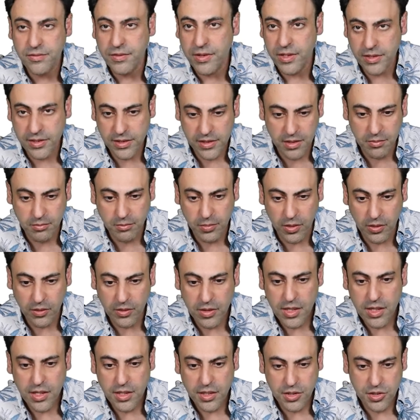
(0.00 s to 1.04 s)
very simple.
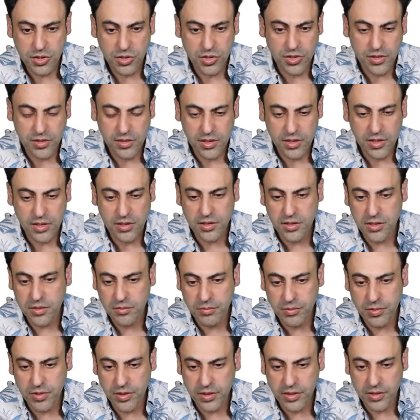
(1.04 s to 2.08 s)
You just need to
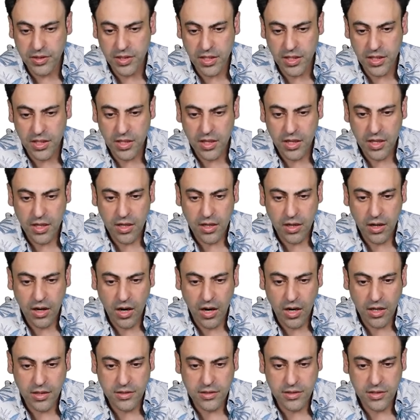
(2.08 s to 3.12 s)
put the
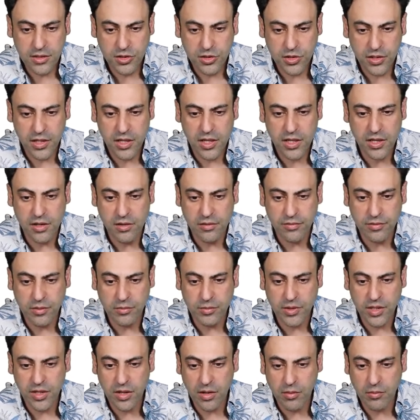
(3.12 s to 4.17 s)
oxygen here from
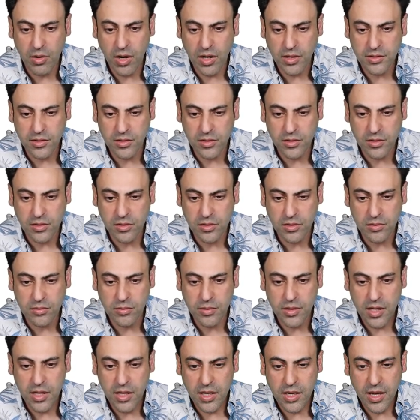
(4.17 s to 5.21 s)
the carboxyl
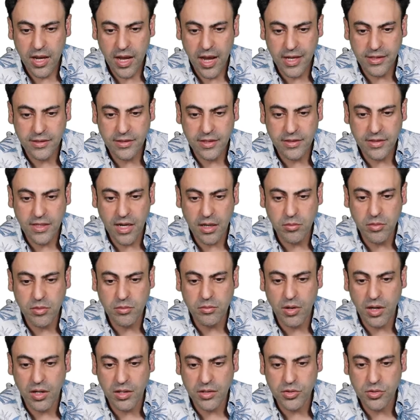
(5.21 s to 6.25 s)
group at the double
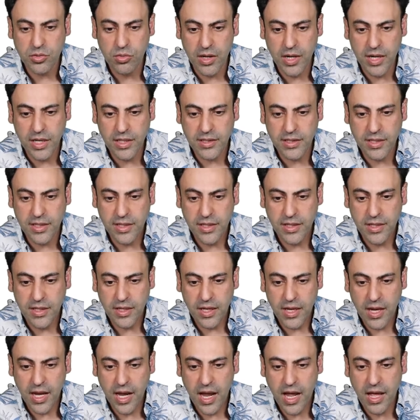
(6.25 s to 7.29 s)
bond to it,
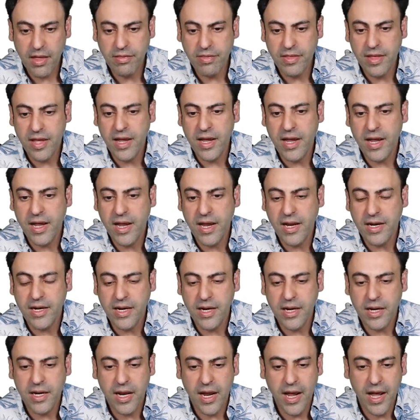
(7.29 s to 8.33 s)
and then
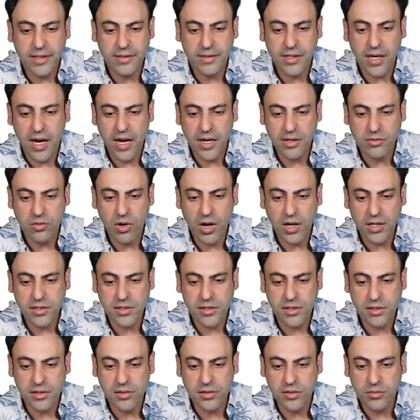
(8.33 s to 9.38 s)
at the
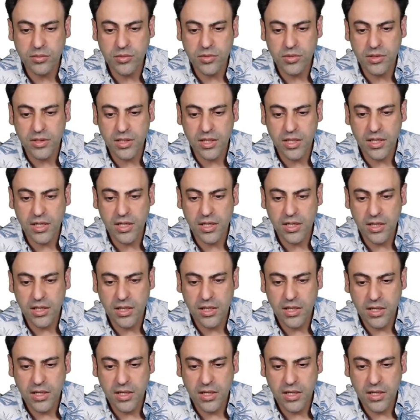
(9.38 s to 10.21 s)
hydroxyl group to the